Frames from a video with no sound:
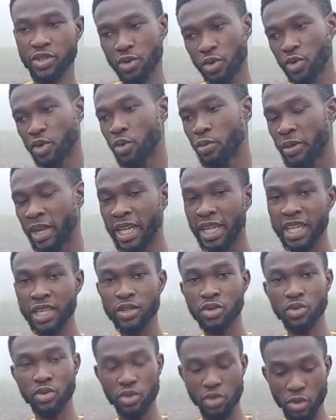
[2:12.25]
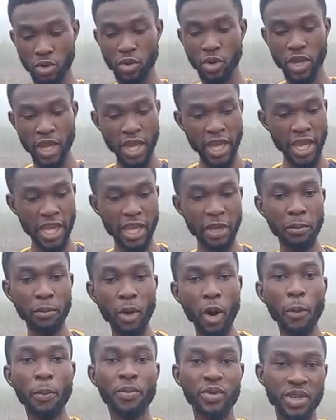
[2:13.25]
so you may need to do a
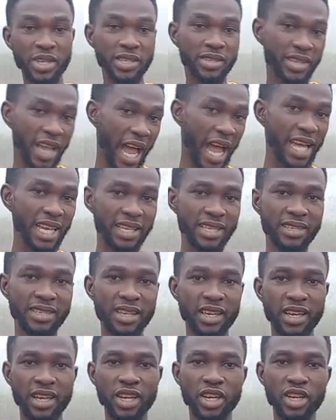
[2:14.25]
more precise